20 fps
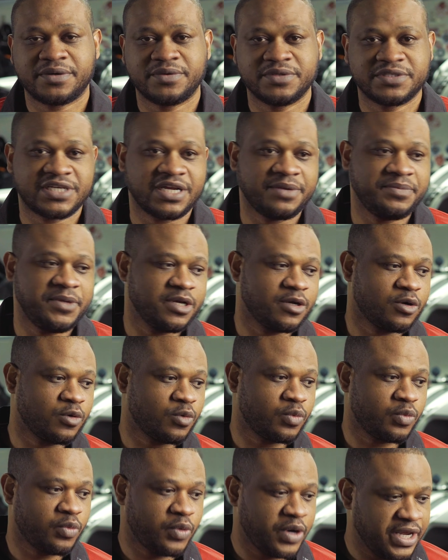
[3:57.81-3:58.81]
it's going to be a
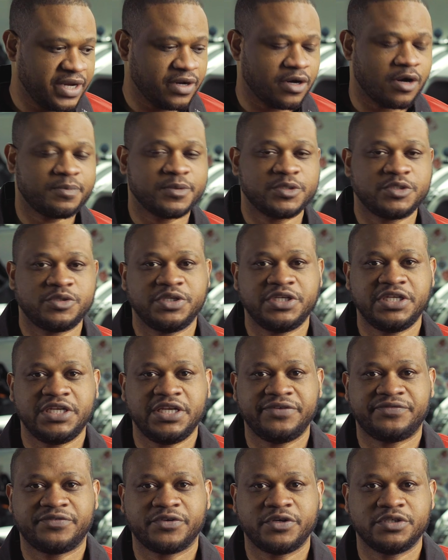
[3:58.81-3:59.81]
great opportunity
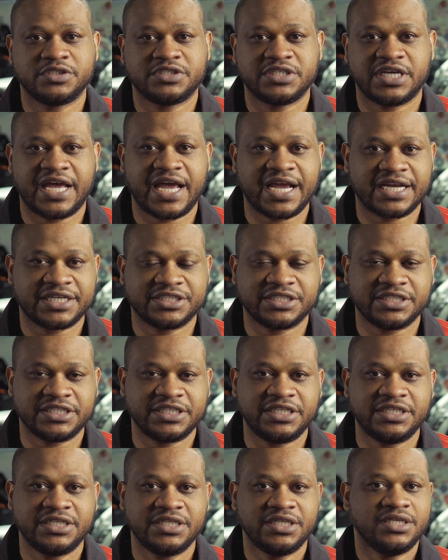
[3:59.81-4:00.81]
for you to
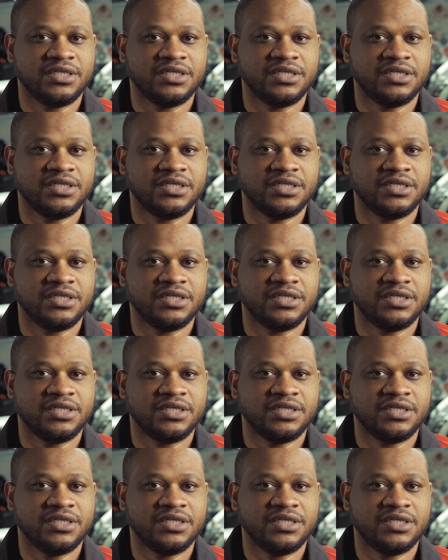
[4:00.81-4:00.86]
actually